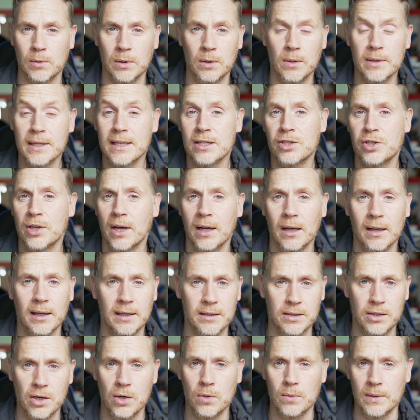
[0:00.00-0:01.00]
Well, on this channel, I
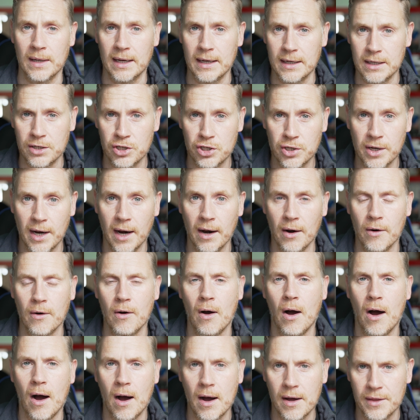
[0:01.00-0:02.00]
don't. I
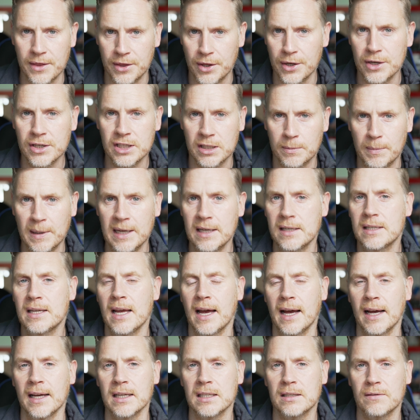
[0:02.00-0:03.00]
share the speed
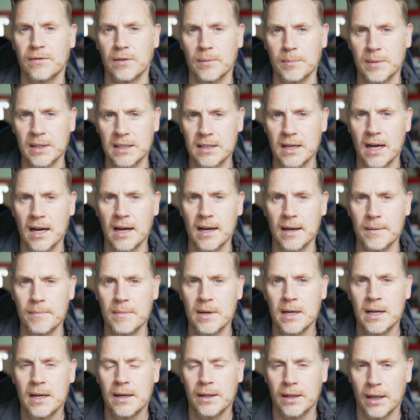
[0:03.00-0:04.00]
test from the time
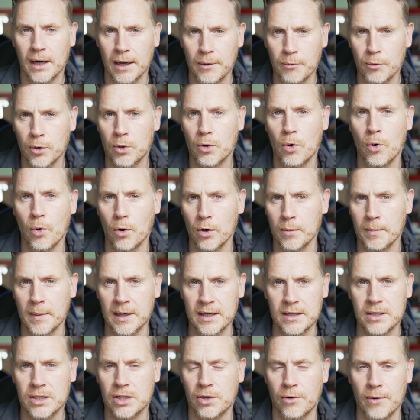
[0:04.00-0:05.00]
that I record
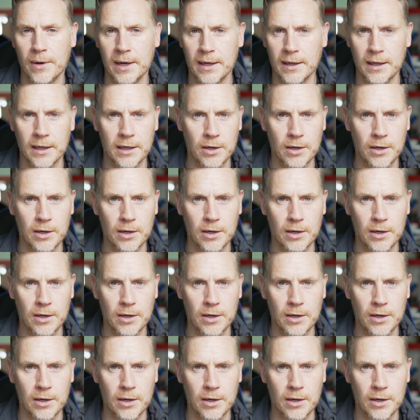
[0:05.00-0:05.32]
my screen.